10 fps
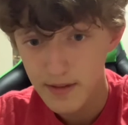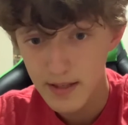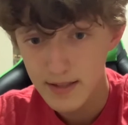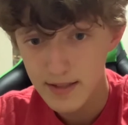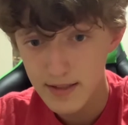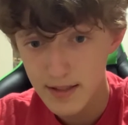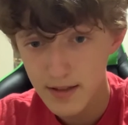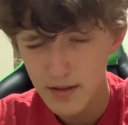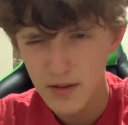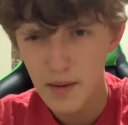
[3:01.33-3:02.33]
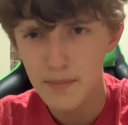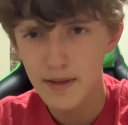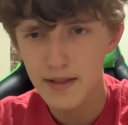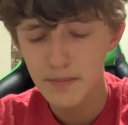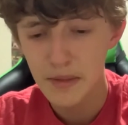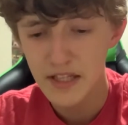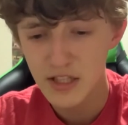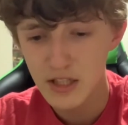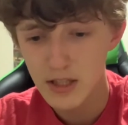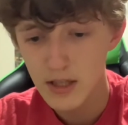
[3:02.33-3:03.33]
as I said. Or not bit,
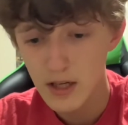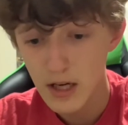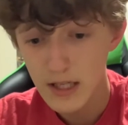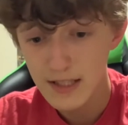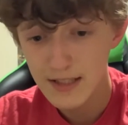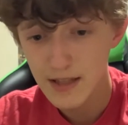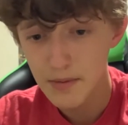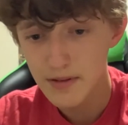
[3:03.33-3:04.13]
pinched. Damn it.